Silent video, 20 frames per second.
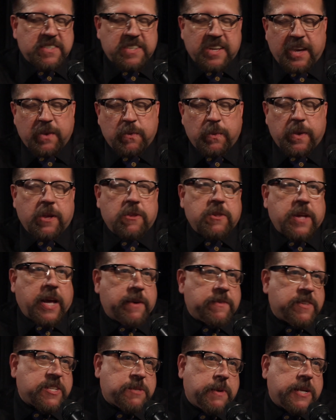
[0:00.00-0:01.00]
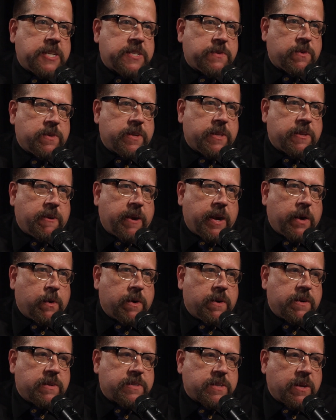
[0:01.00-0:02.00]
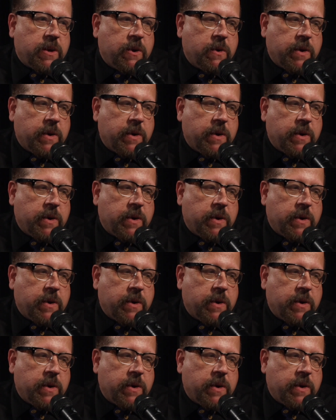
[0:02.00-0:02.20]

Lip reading: I will say, we only have the space for another hour, so